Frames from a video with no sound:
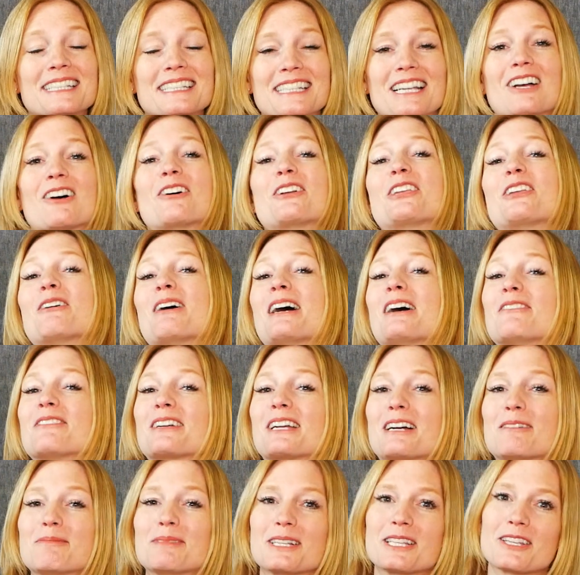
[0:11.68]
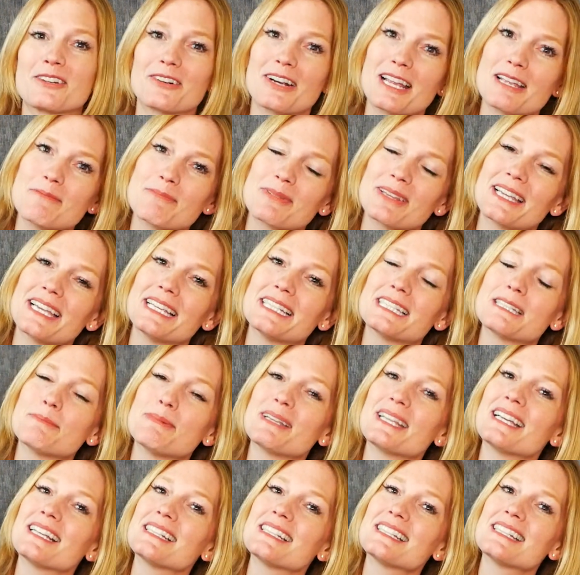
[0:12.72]
so, you have come to the right place,
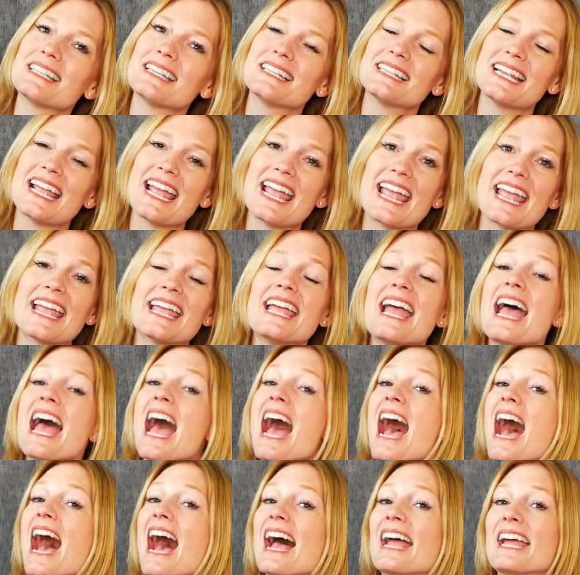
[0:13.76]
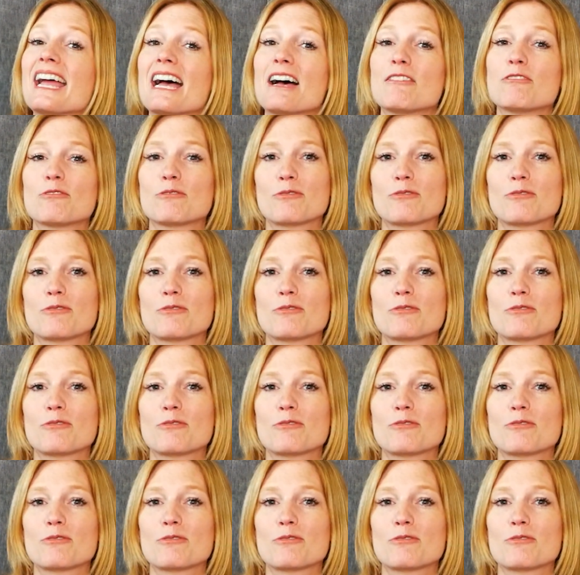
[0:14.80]
because today I have